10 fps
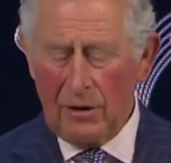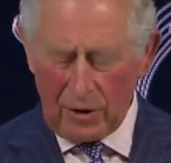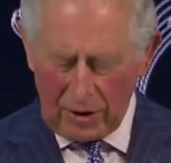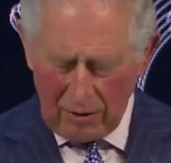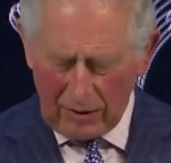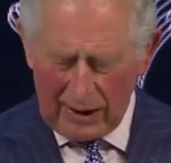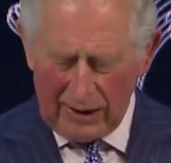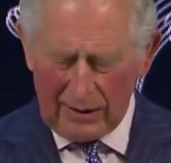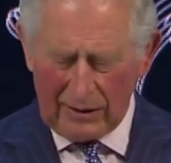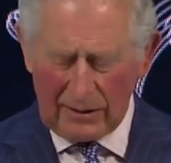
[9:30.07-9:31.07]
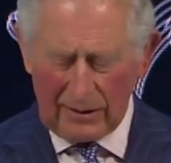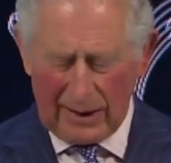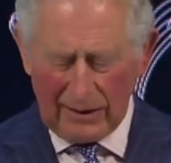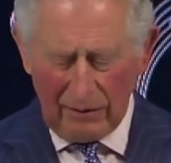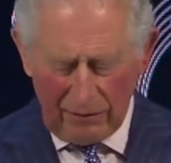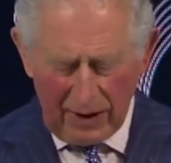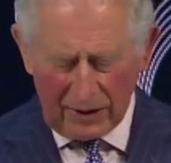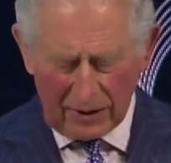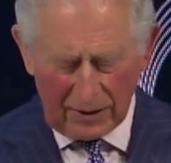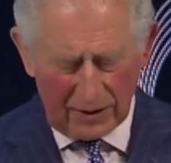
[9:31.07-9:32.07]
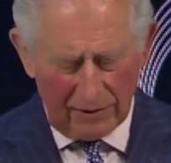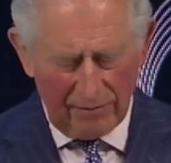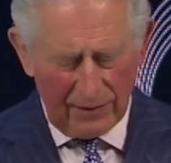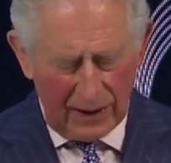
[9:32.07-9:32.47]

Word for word: showcase, and invest